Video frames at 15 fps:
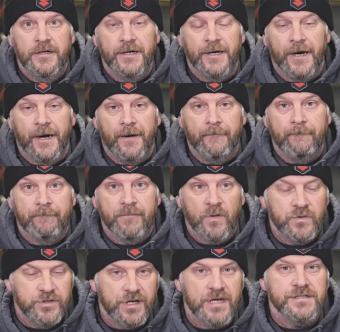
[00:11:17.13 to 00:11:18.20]
Um,
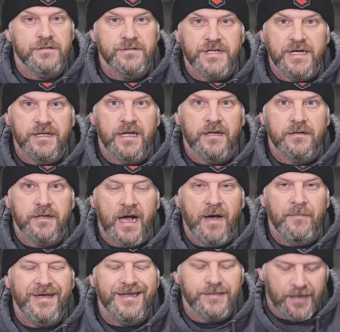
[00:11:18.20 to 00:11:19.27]
would you guys entertain that?
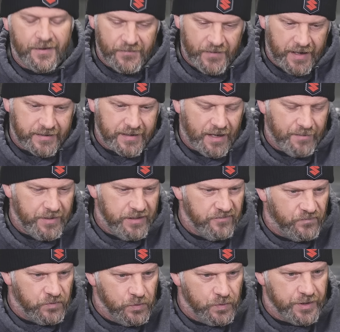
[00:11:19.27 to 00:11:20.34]
Comment on that. Comment
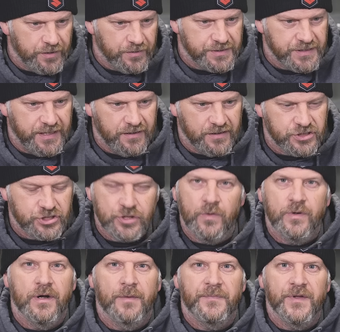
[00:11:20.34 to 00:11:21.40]
if you would entertain us
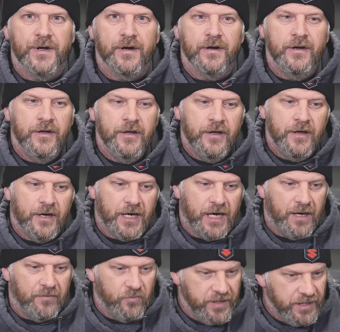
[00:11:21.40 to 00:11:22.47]
showing up there.
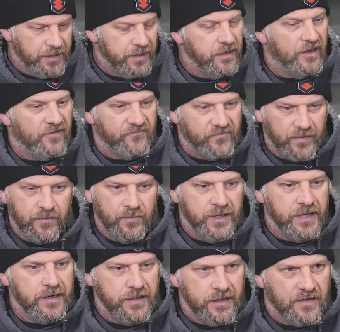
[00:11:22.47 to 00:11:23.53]
Um, we get enough, we
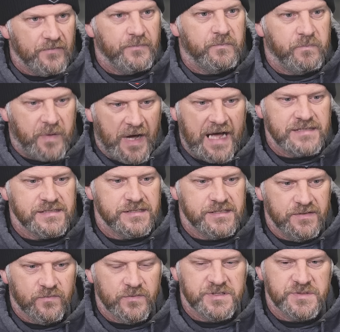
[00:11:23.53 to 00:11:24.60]
get enough
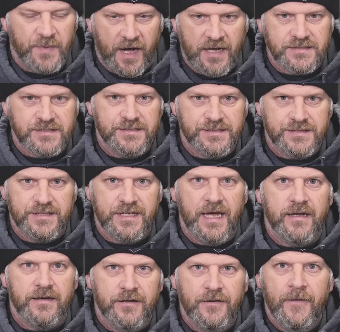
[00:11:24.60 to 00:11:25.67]
positive responses to
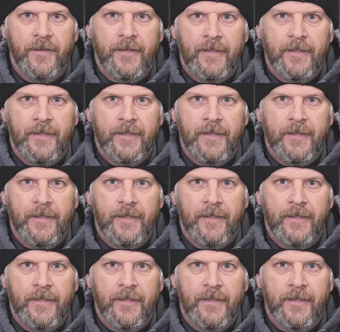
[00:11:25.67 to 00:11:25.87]
that.